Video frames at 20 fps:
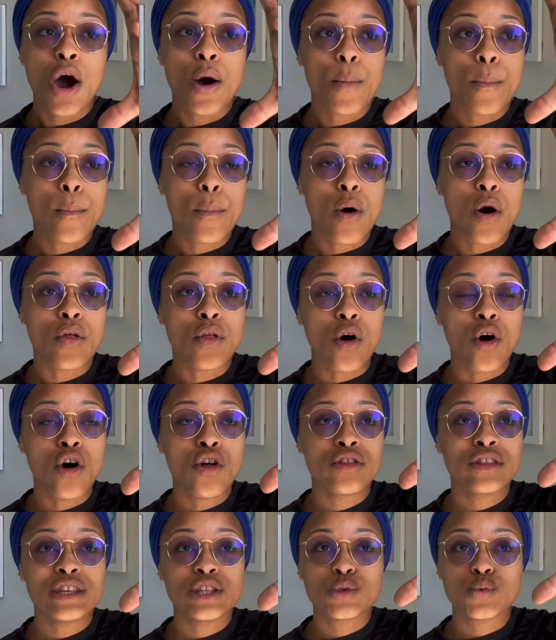all
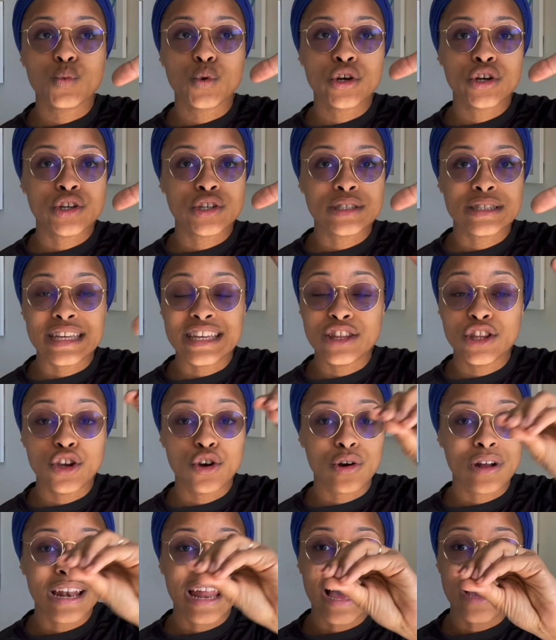these words, Indio
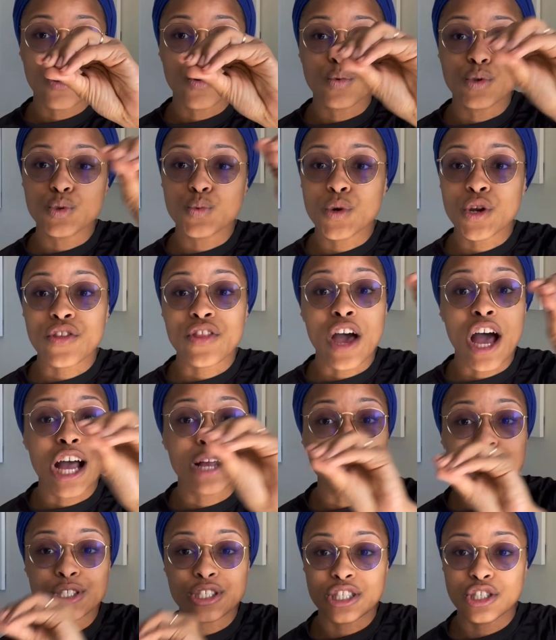Claro was one of the
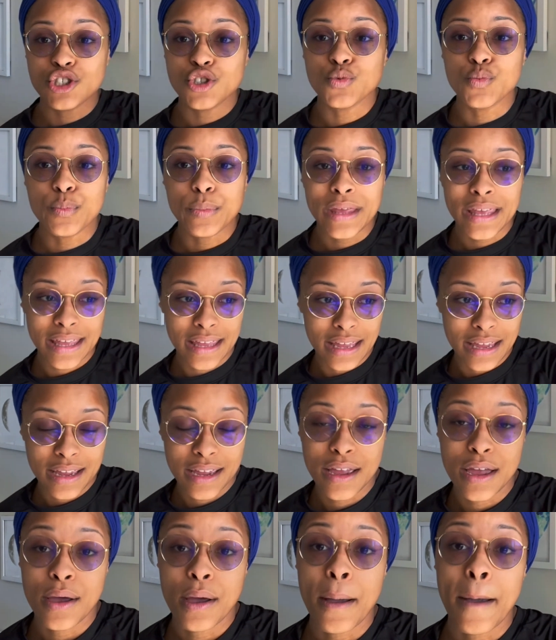options that you pick,
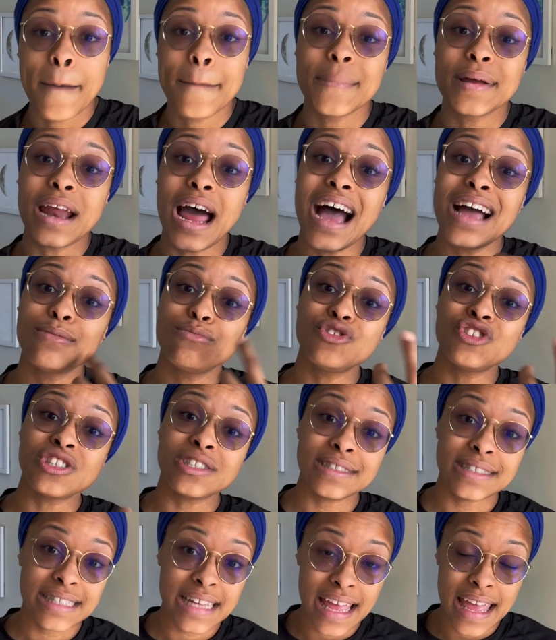but I'm just
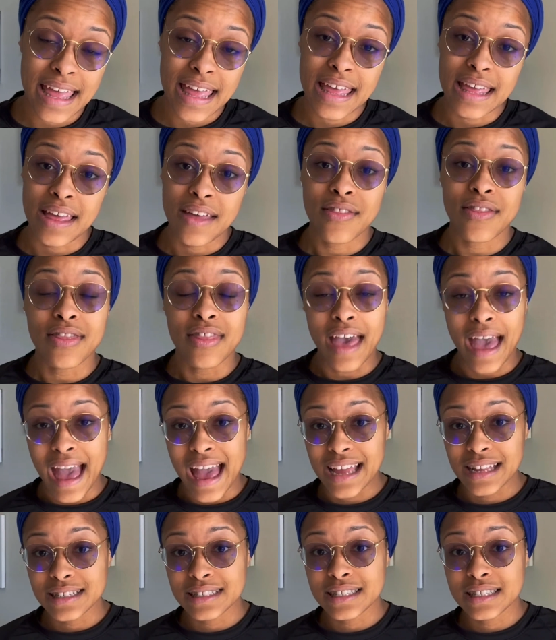saying
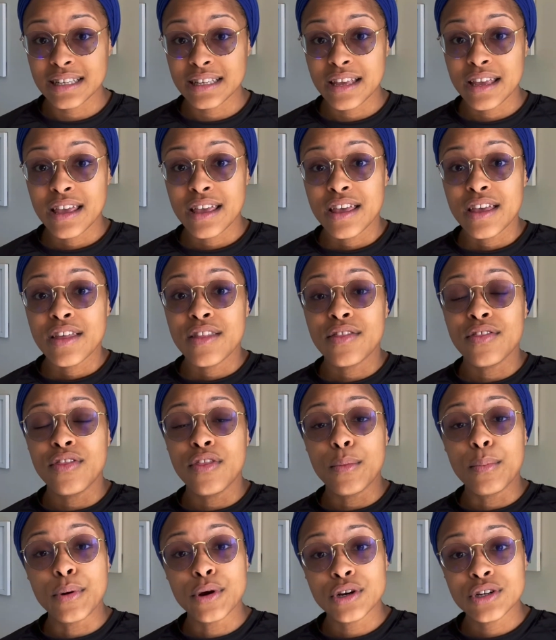that the
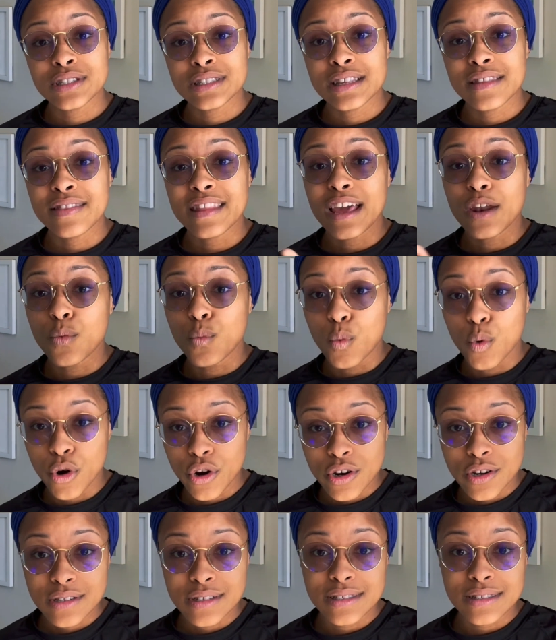person that
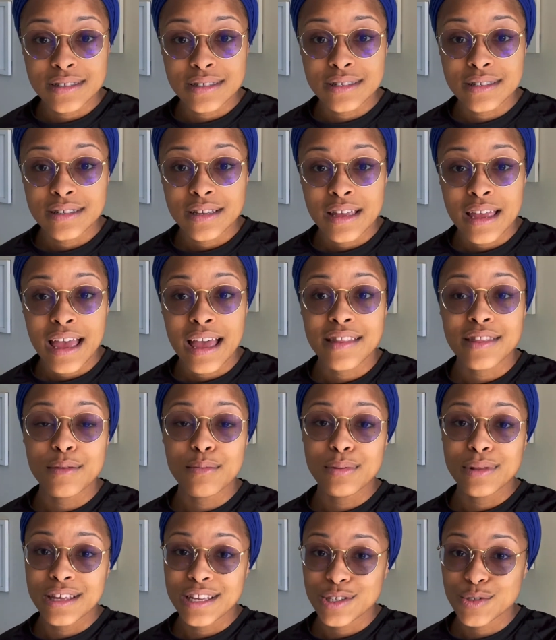works at the
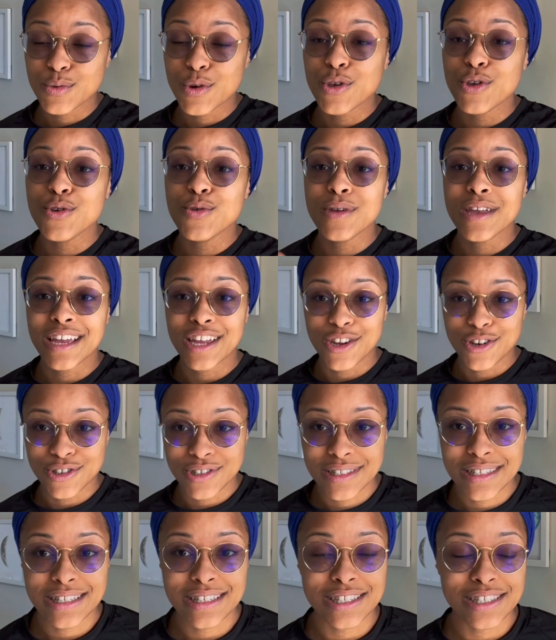place where you get your
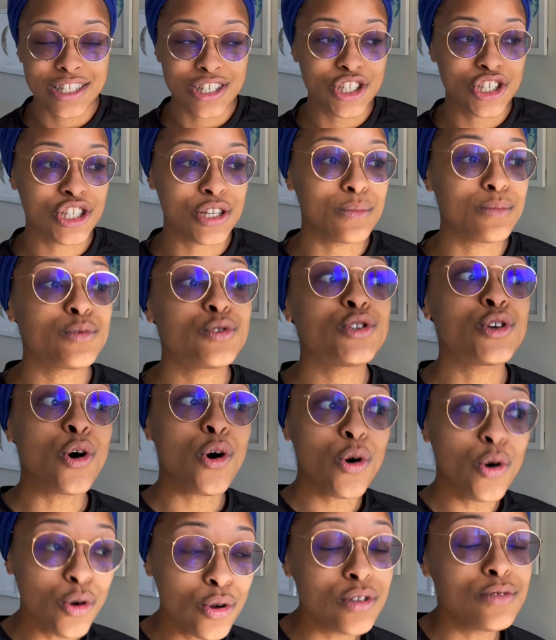citizenship
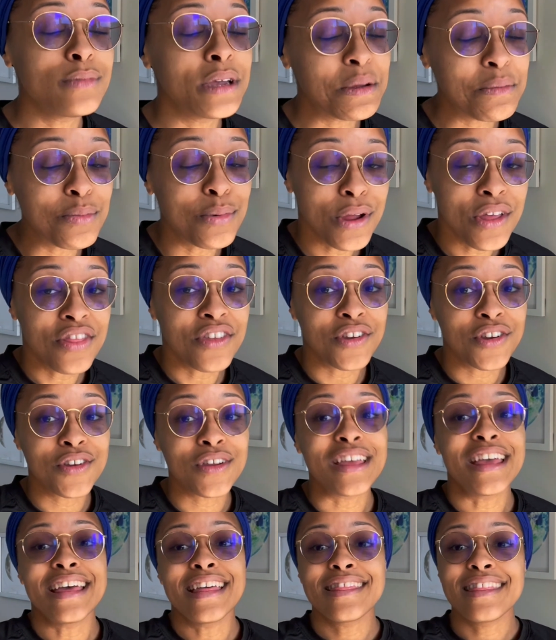told my brother
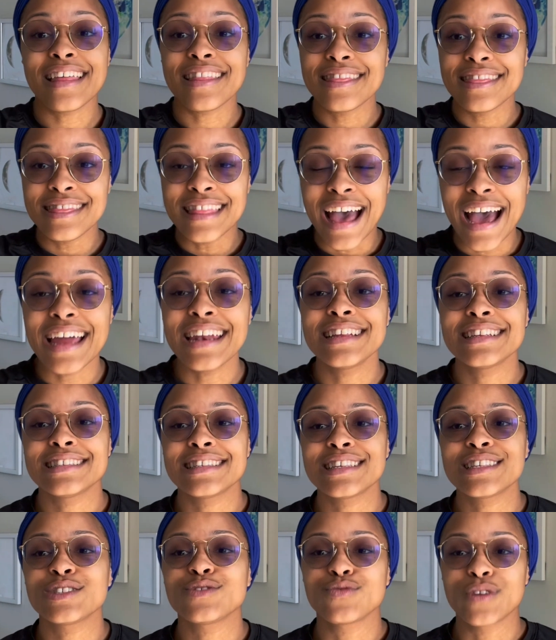that that is
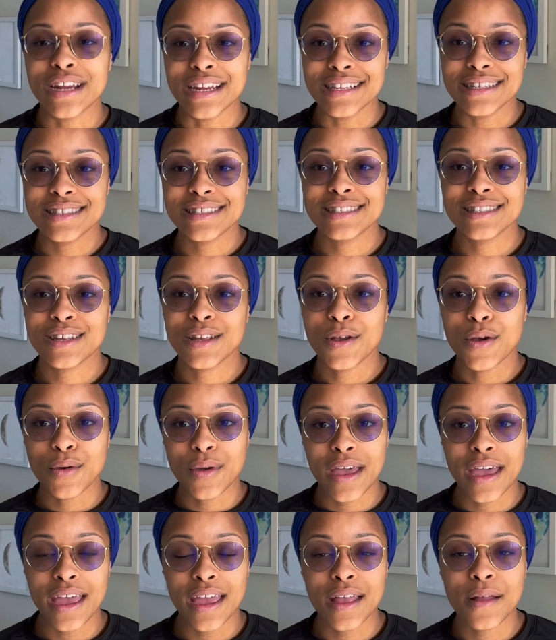his race,
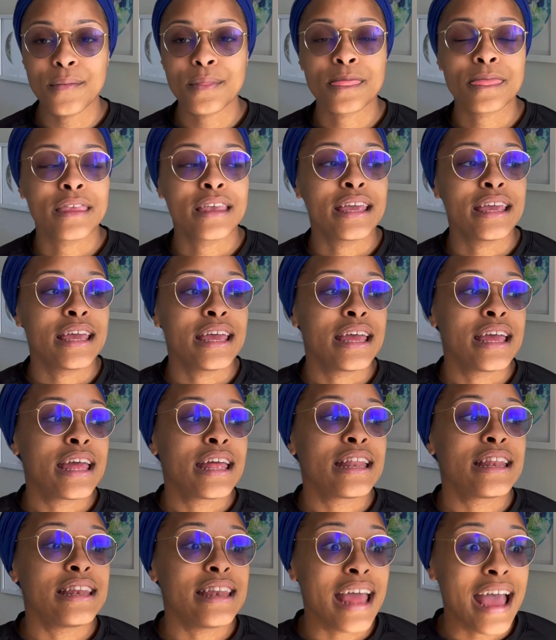okay?
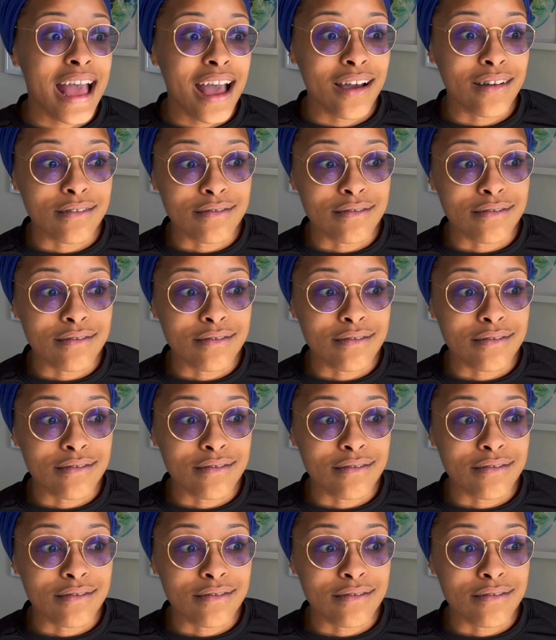Now,